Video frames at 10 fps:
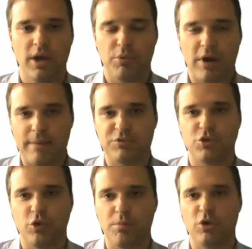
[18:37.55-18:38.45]
perhaps
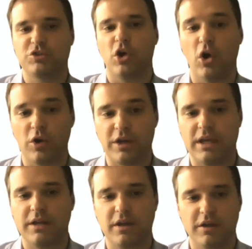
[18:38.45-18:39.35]
your most hard
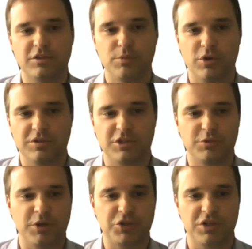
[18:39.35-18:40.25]
hit customers,
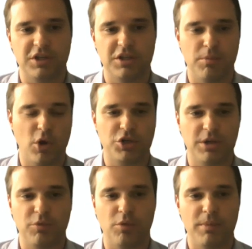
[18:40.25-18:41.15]
especially in the March,
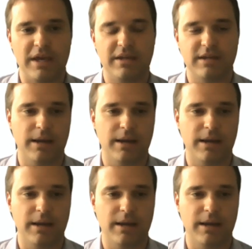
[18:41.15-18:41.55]
April, May